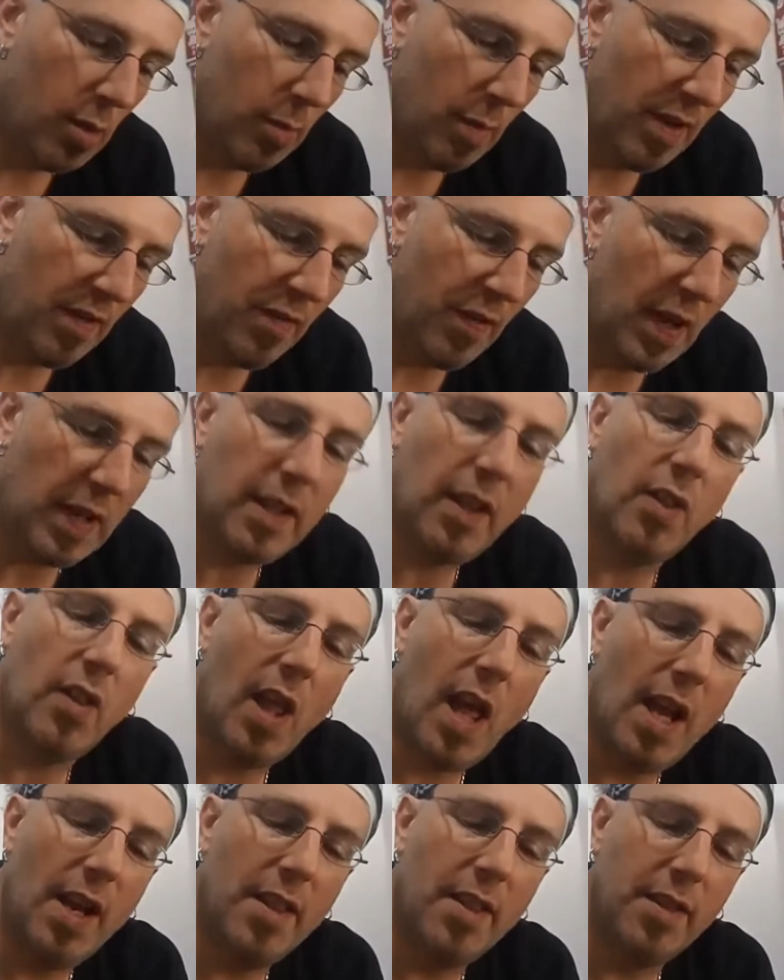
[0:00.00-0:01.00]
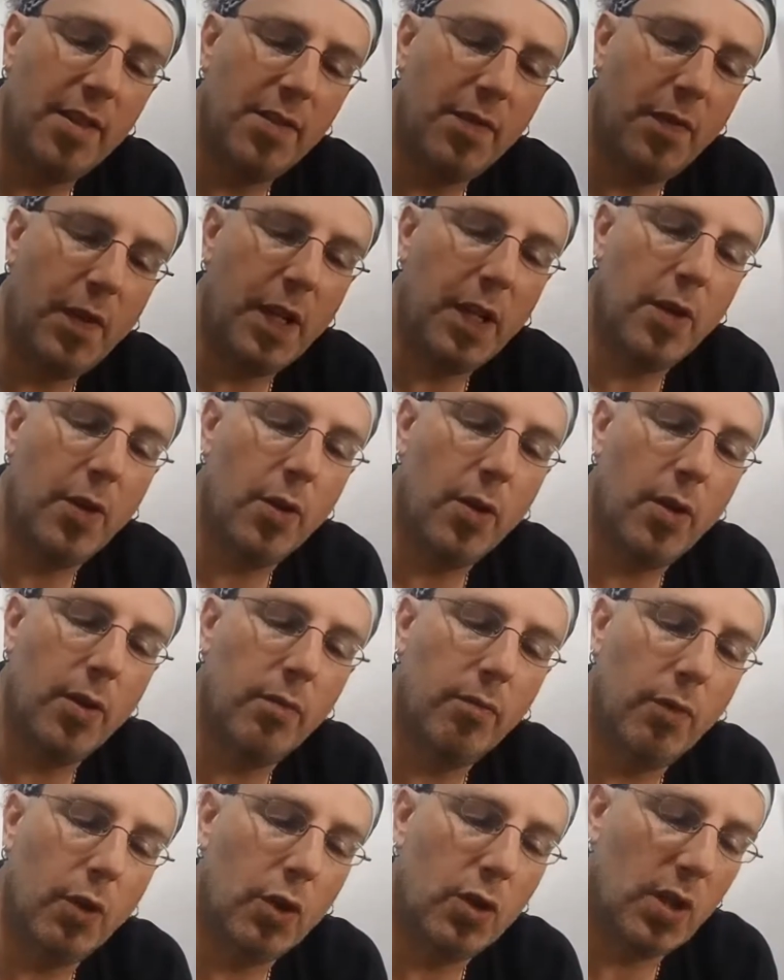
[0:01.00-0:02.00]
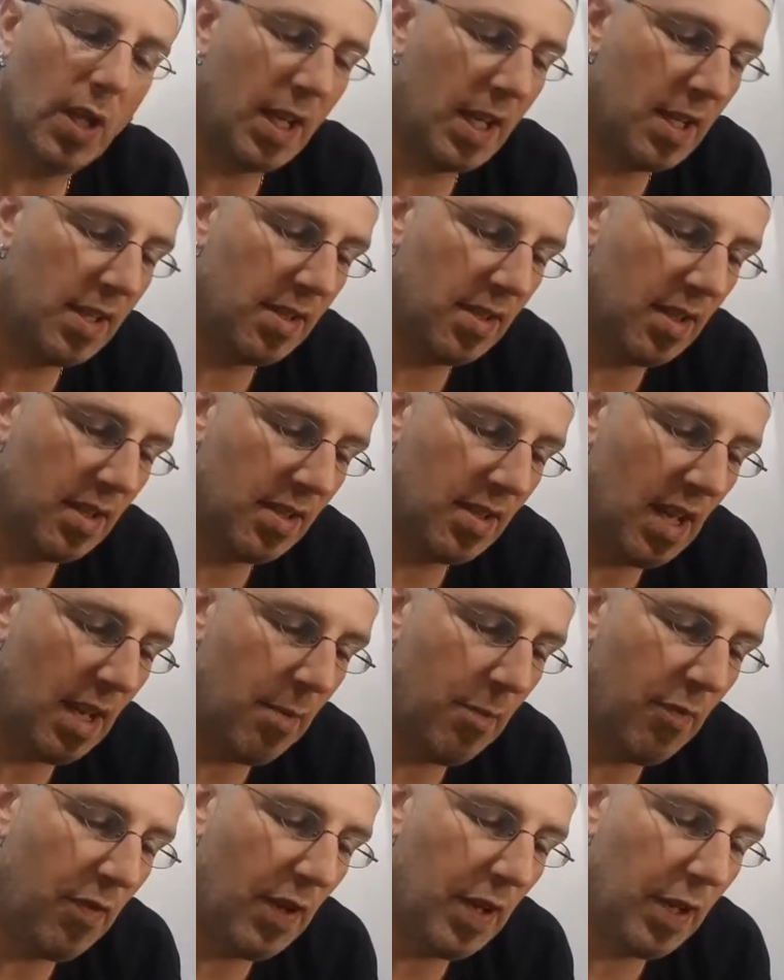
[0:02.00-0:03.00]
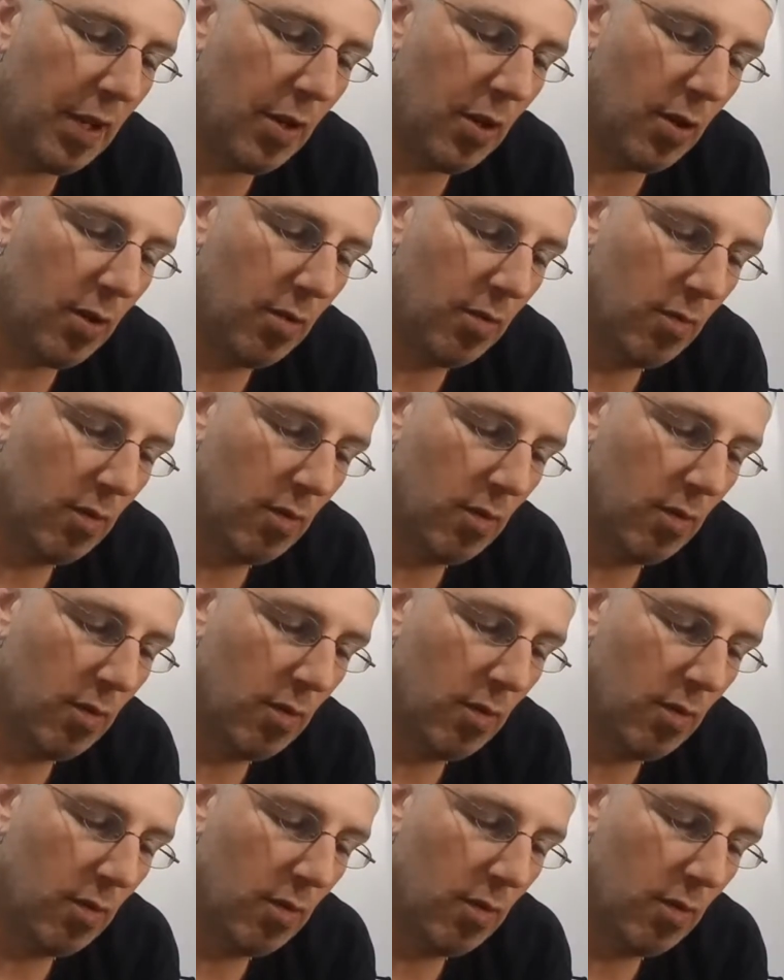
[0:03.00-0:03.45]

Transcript: In fact, a lot of this figure looks like it's the same figure,